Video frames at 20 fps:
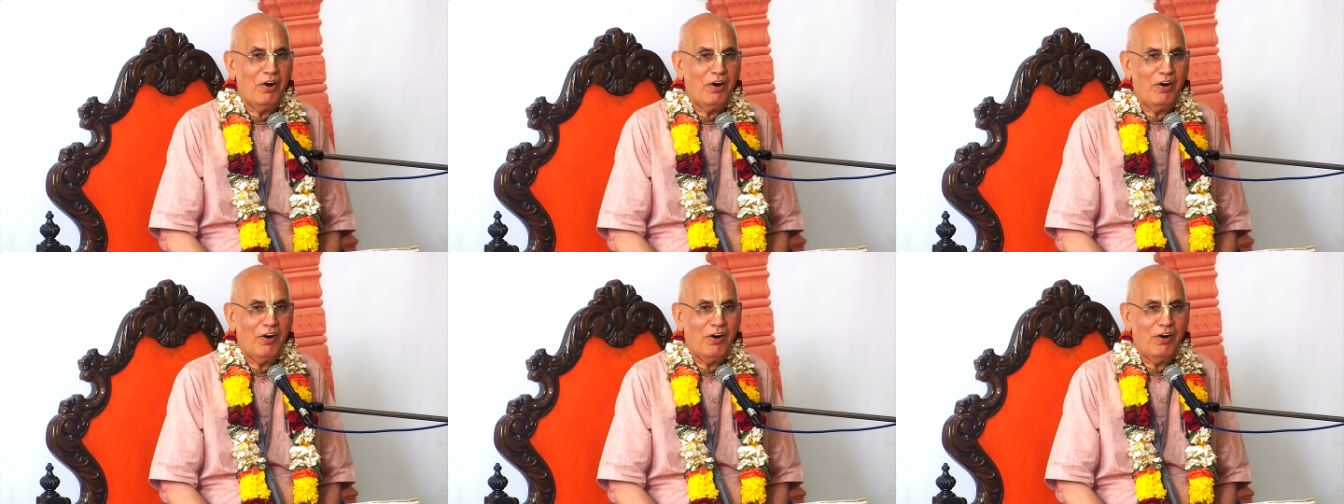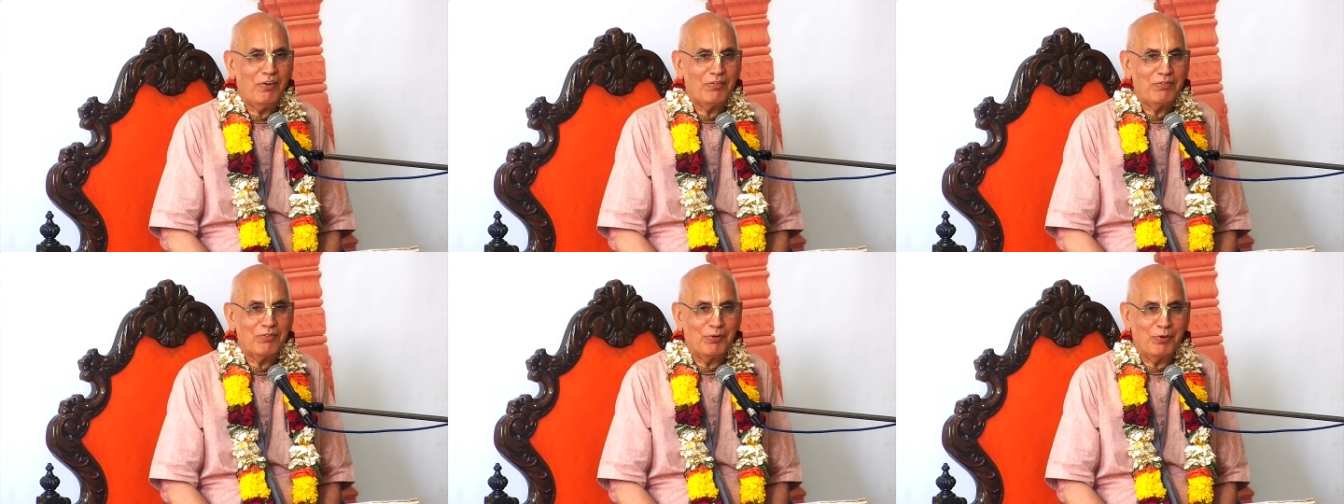
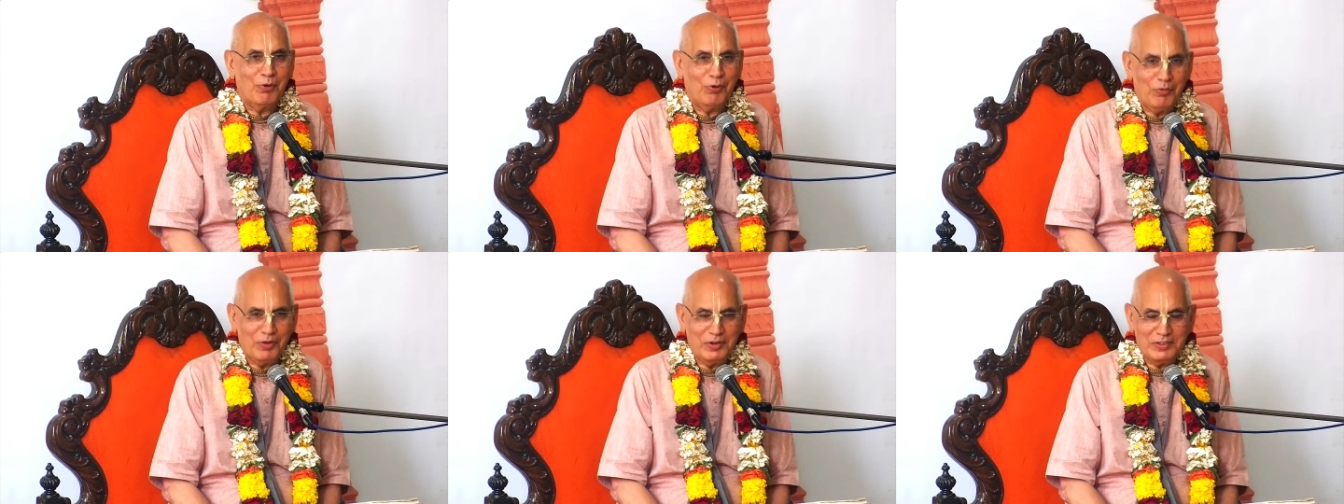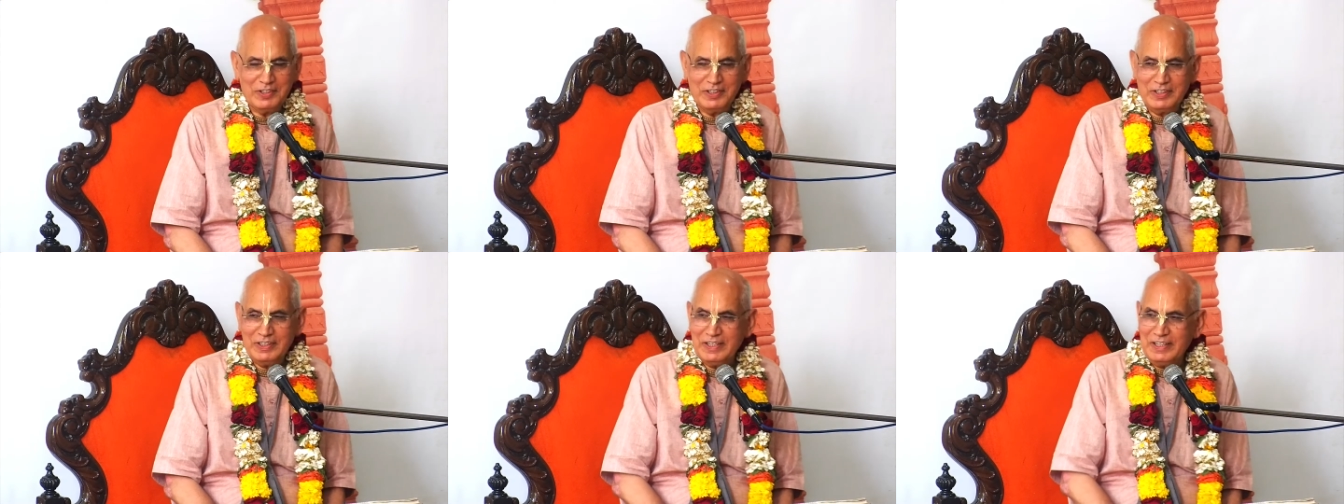of
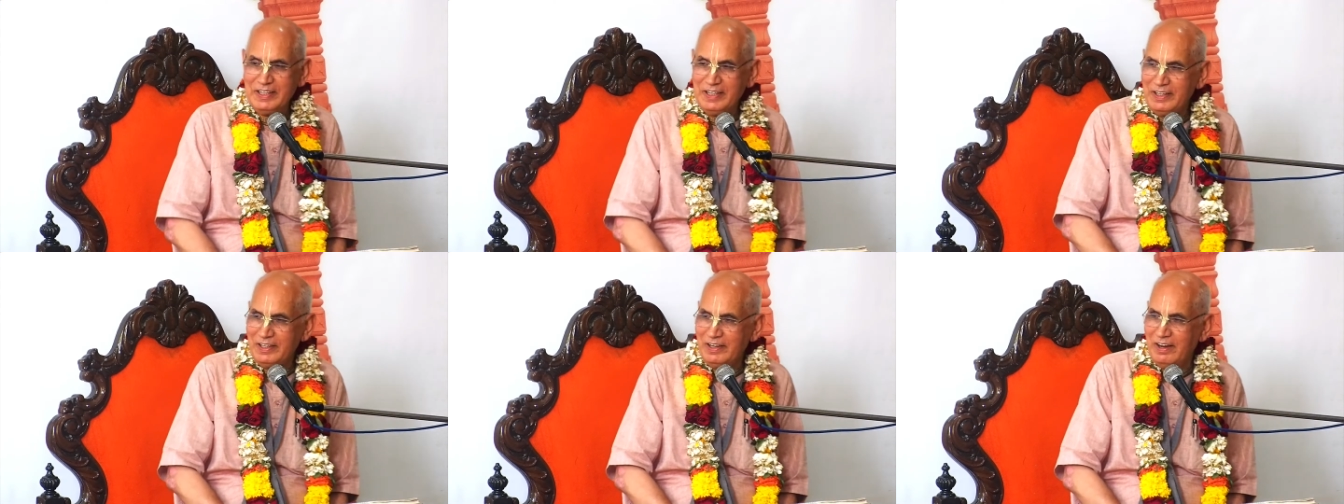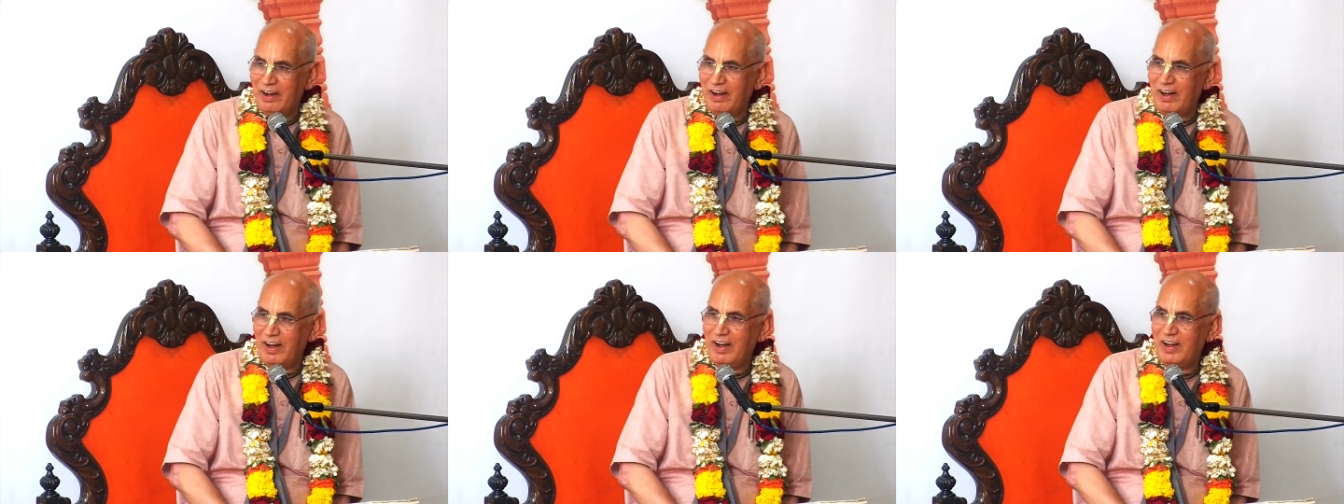Govardhan
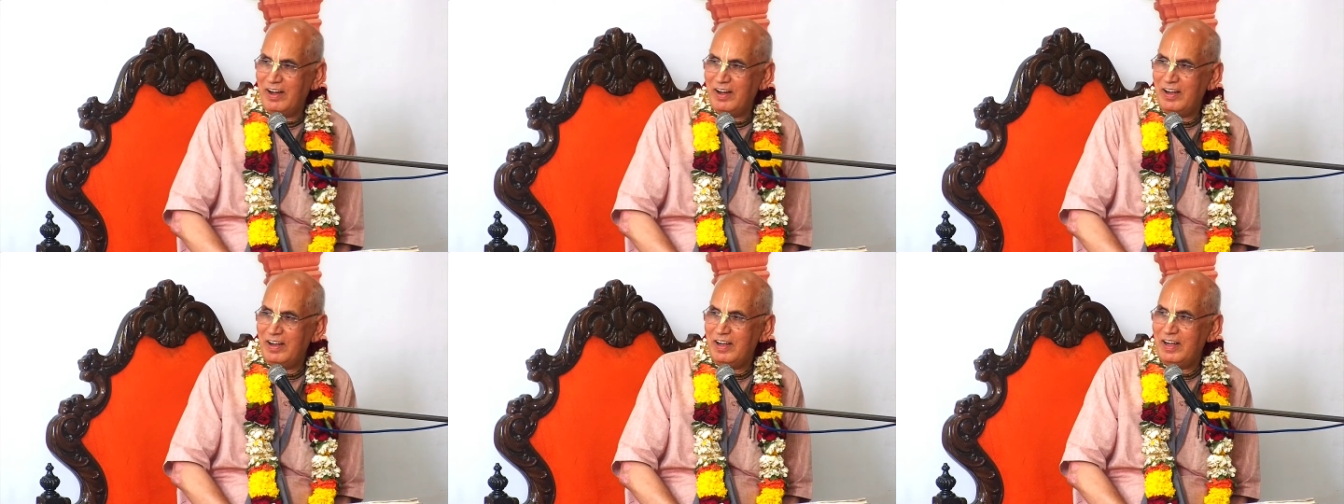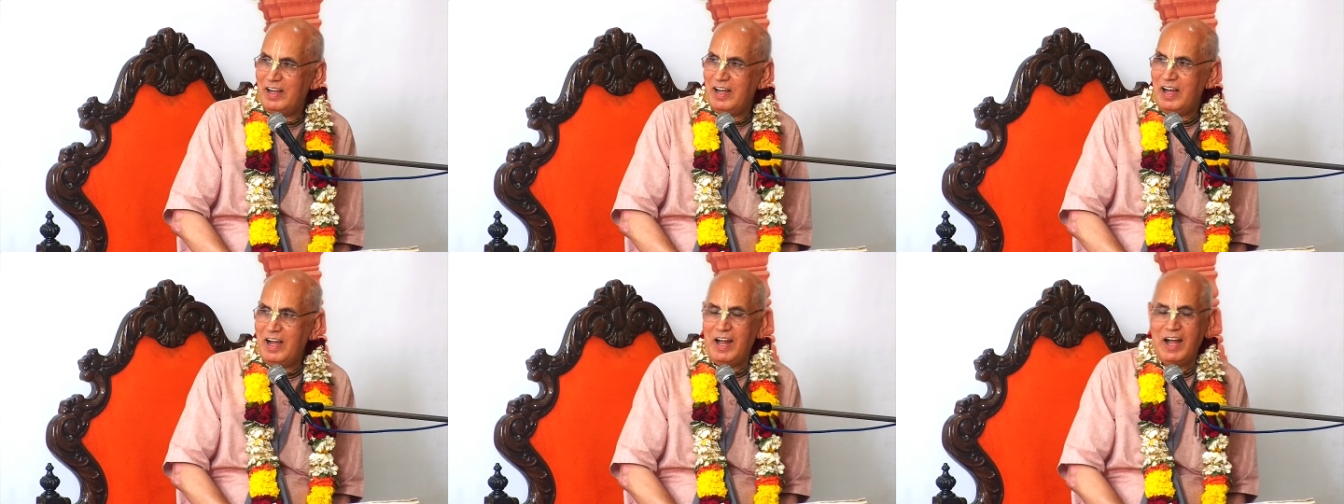Leela
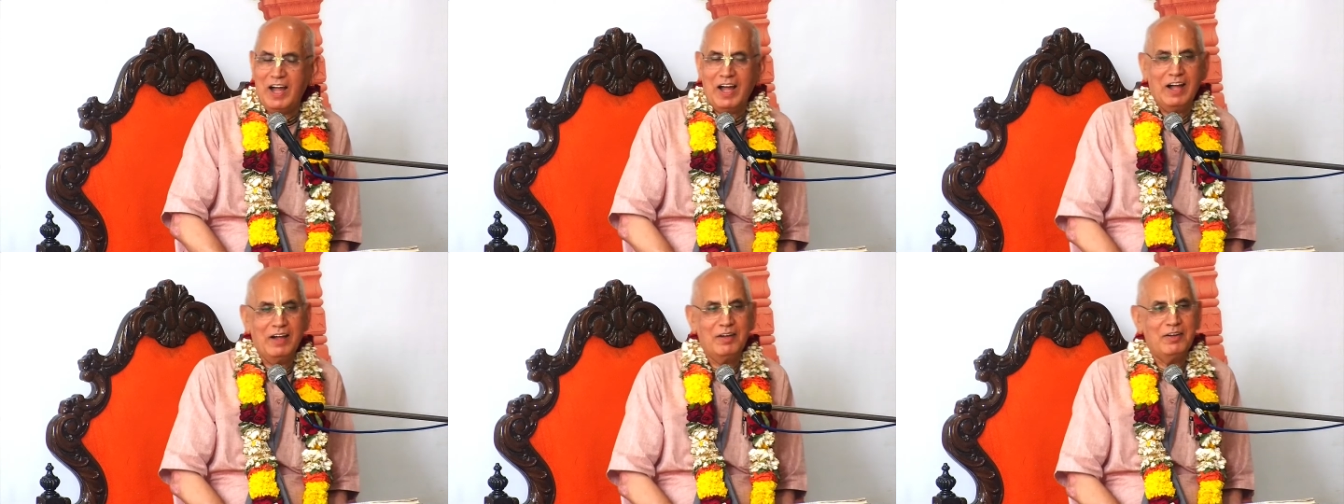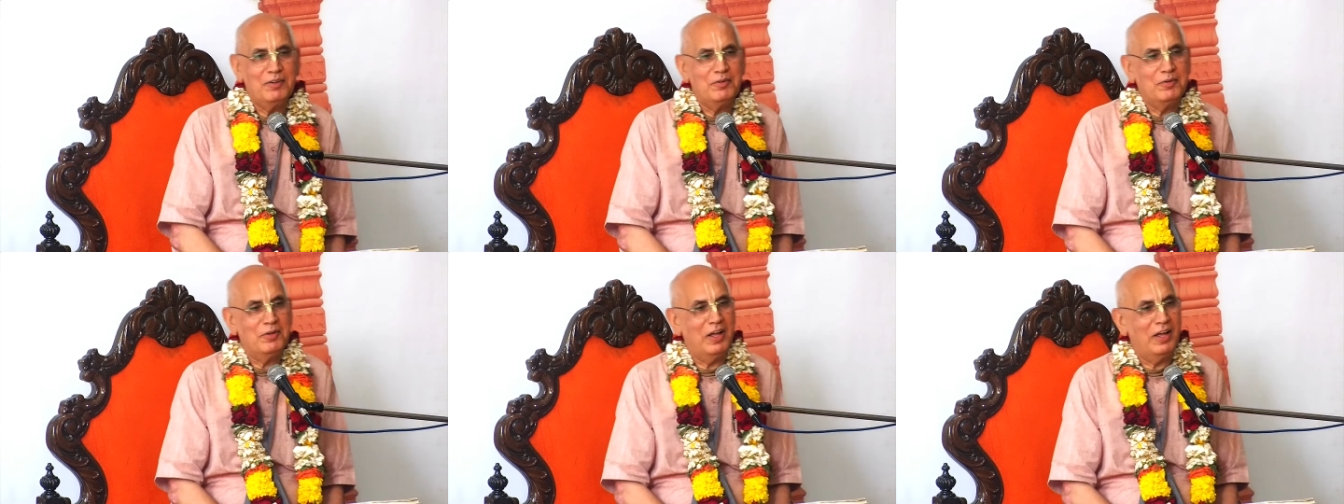
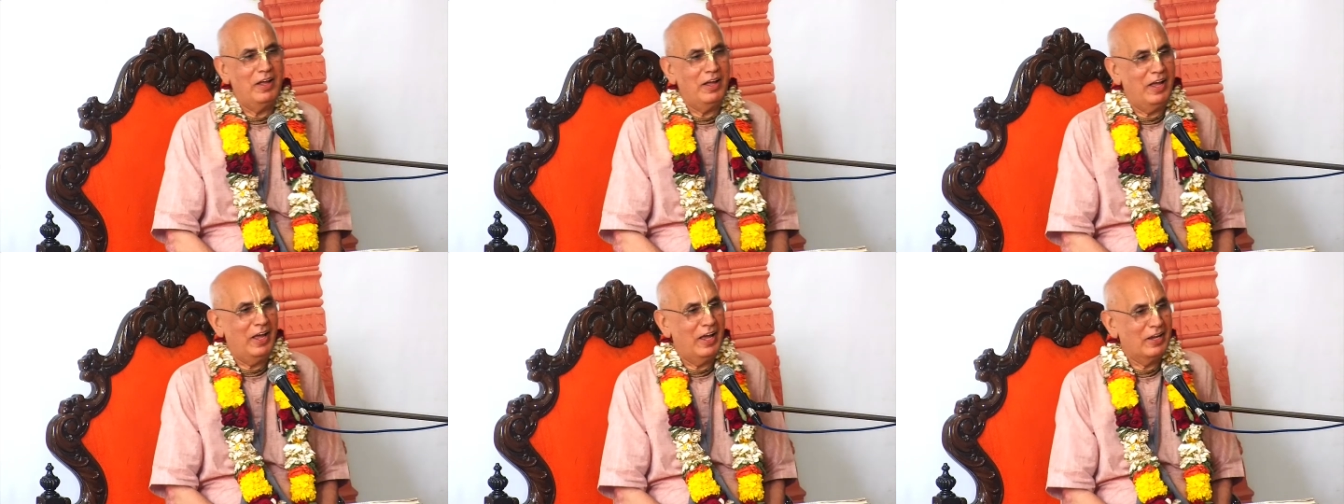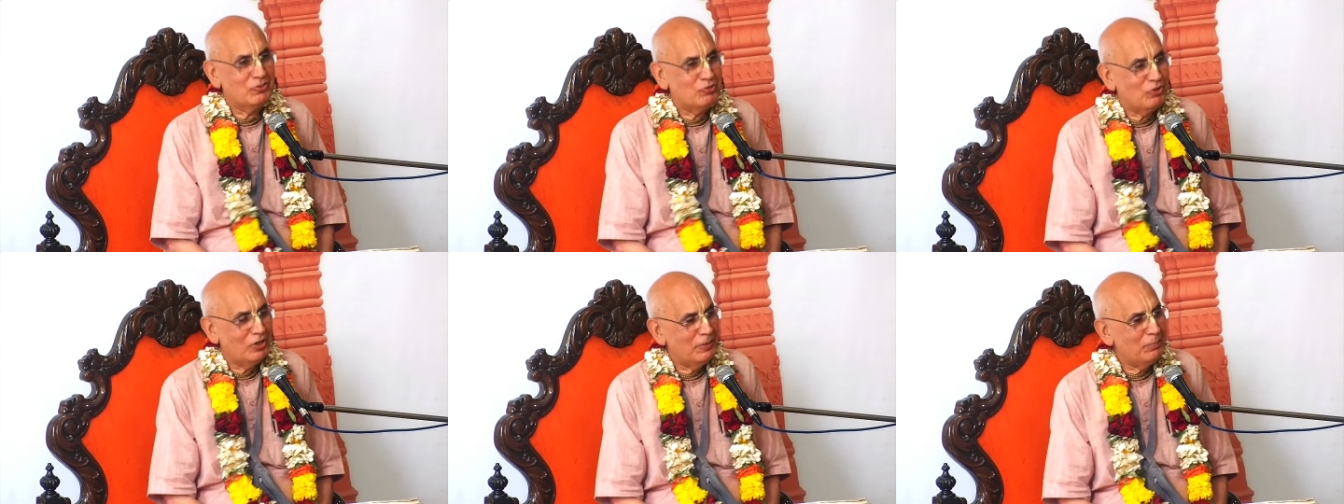
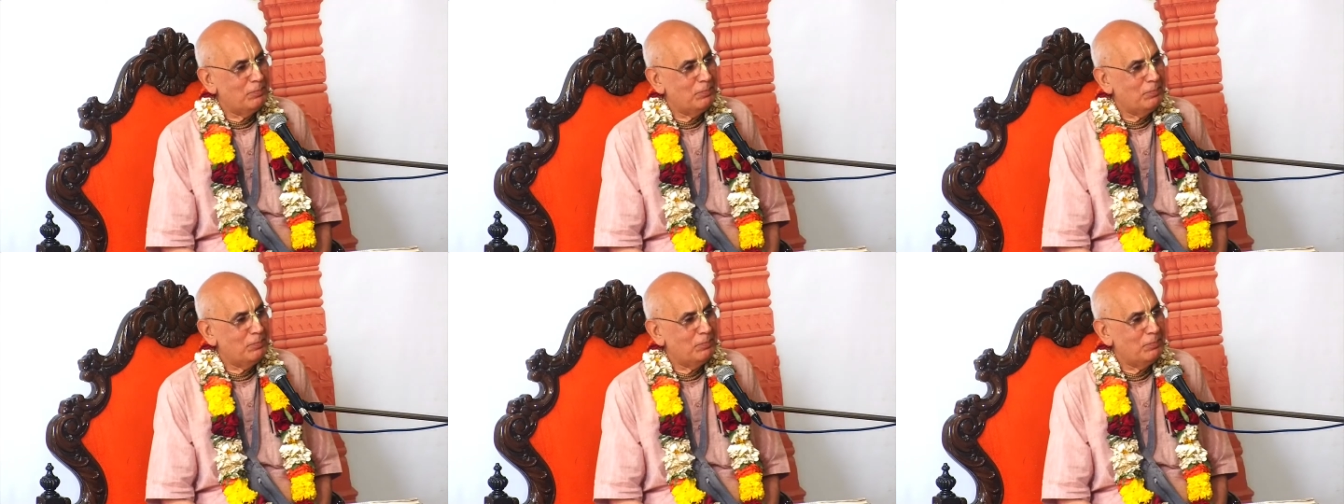actually